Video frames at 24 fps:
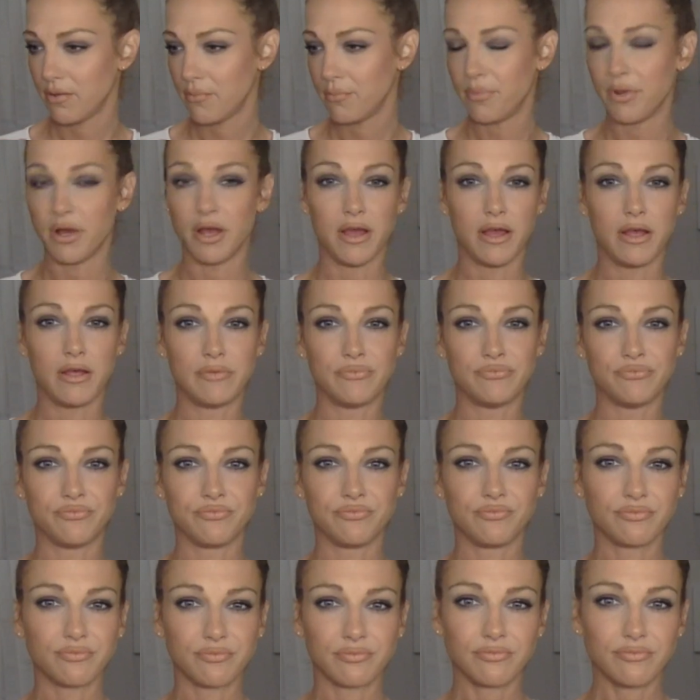But
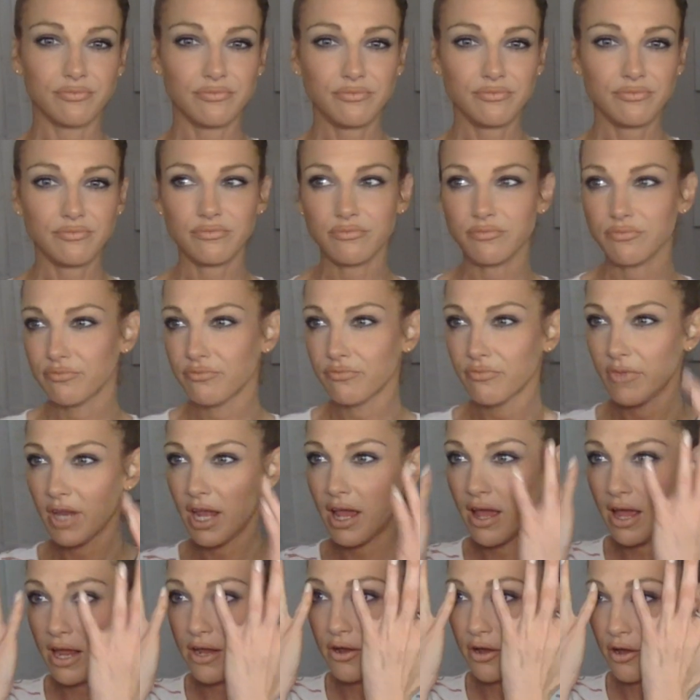
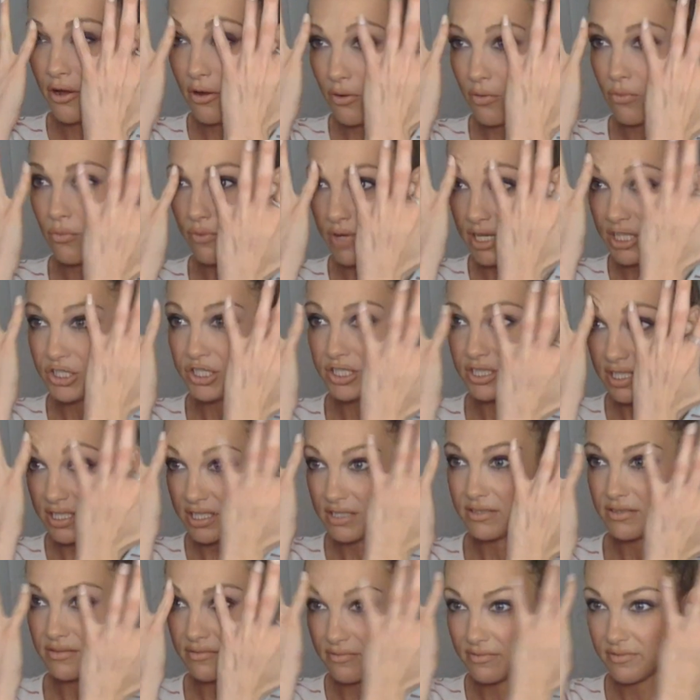I know we just
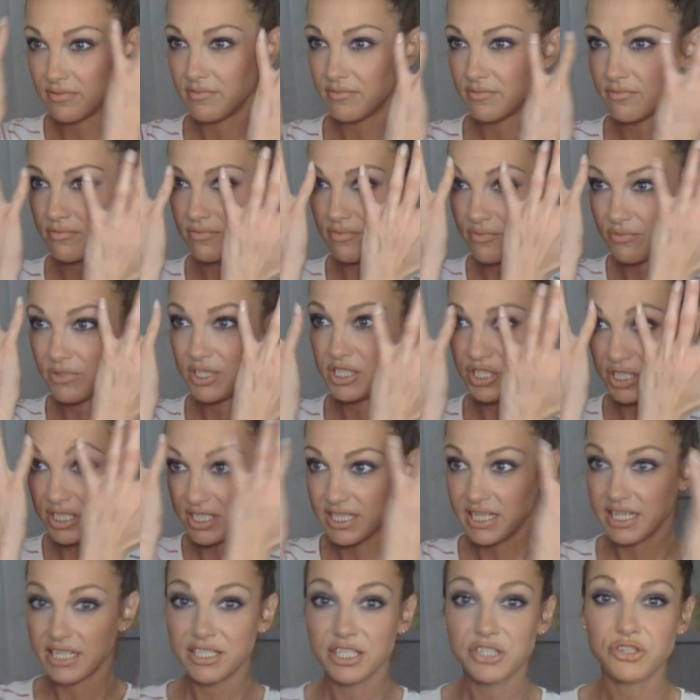
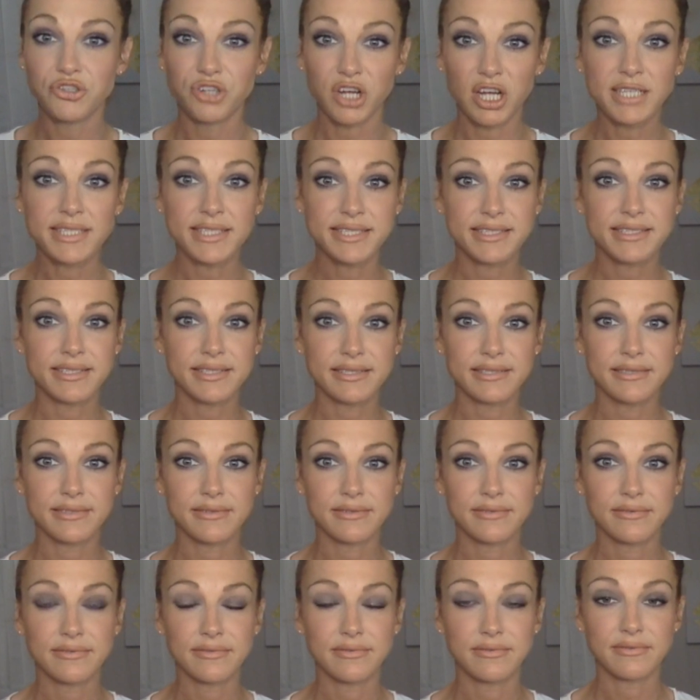need to trust
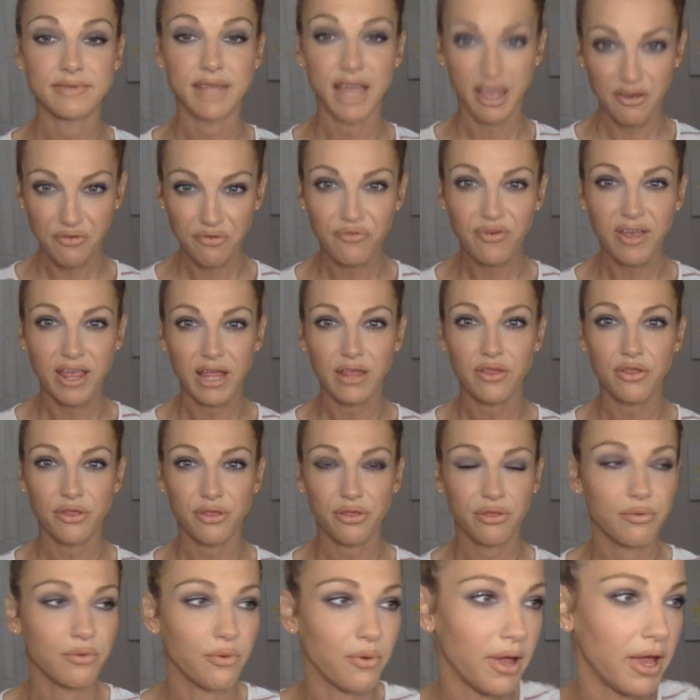and have faith,
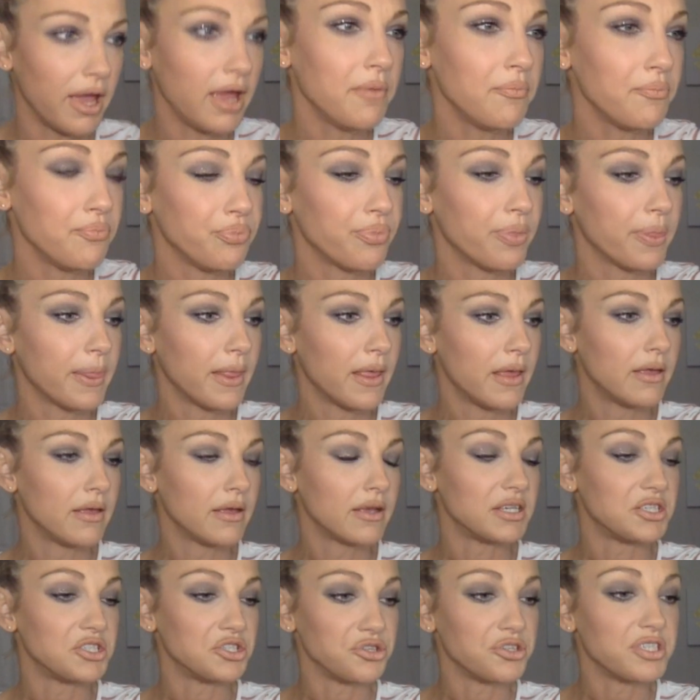okay?
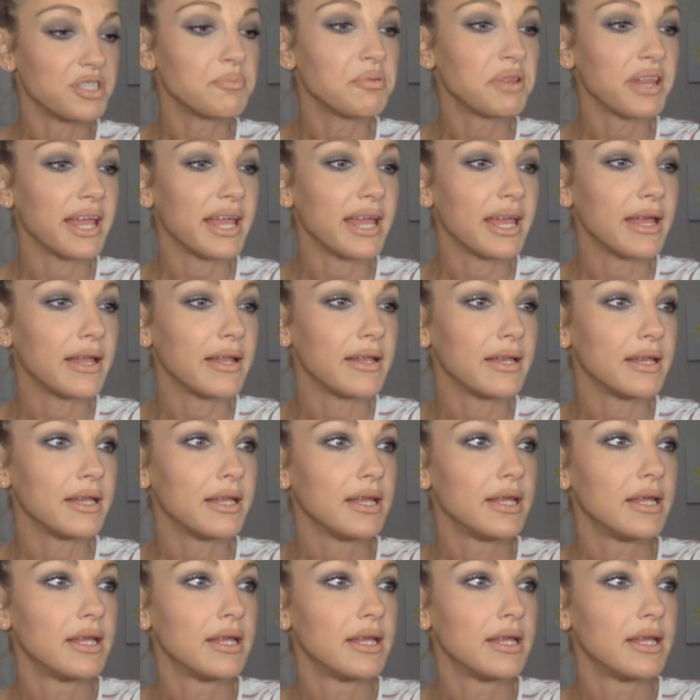Because there's a plan.